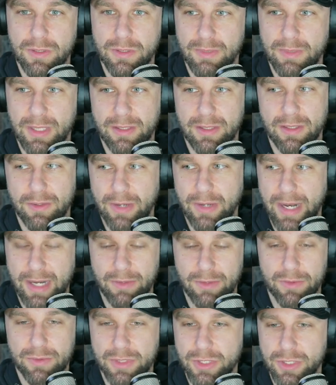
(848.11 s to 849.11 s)
I mean, the
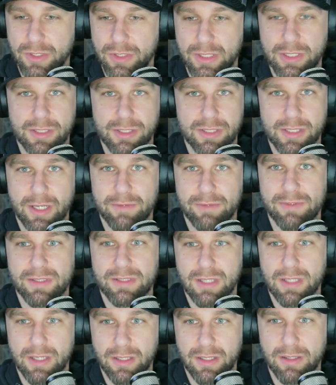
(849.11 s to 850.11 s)
antler restriction stuff has
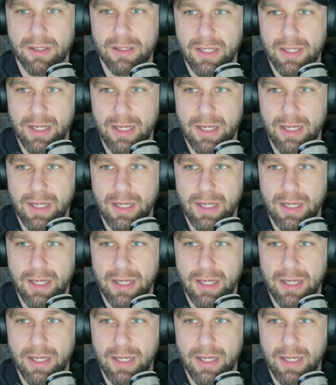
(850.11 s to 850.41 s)
done,